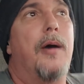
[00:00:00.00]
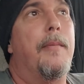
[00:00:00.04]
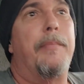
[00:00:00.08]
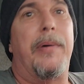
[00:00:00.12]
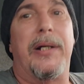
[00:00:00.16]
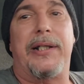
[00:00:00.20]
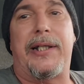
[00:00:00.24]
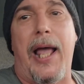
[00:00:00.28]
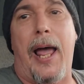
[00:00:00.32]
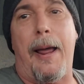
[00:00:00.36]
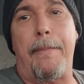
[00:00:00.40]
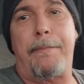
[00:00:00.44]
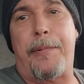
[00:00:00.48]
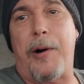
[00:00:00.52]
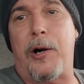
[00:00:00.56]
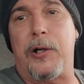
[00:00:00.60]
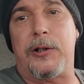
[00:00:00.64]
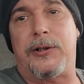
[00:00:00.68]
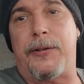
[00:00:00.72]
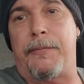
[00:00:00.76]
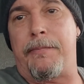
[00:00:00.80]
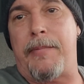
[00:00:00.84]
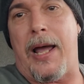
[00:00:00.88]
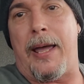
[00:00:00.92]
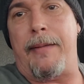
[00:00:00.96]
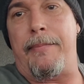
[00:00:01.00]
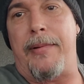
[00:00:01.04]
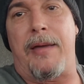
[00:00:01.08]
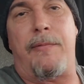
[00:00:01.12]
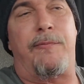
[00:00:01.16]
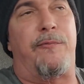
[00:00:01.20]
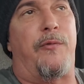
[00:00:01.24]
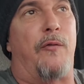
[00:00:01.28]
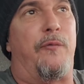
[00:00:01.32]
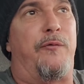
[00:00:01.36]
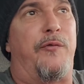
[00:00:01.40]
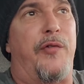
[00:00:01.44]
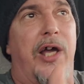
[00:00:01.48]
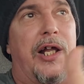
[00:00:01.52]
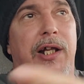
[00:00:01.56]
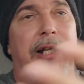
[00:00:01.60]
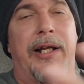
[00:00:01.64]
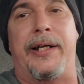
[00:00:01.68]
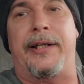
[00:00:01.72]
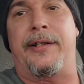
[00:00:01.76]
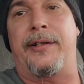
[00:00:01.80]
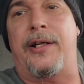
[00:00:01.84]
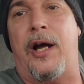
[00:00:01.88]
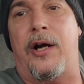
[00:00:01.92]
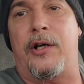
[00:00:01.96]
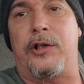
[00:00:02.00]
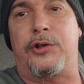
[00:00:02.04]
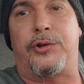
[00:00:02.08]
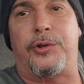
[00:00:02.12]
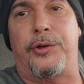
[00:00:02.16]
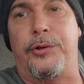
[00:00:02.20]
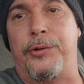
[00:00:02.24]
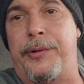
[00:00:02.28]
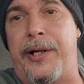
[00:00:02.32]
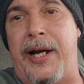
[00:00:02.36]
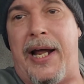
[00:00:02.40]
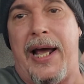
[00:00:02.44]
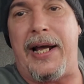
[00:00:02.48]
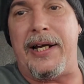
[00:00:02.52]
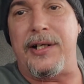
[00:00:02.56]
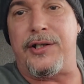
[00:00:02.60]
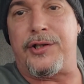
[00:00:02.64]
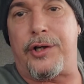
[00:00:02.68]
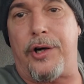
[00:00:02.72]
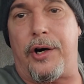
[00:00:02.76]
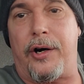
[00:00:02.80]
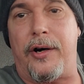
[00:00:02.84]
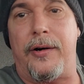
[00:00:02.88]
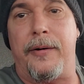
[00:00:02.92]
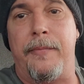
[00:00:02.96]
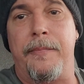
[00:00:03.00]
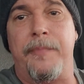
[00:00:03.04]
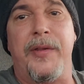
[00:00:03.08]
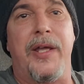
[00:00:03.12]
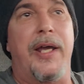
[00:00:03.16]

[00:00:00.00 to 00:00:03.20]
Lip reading: But that person may be fulfilling their true nature,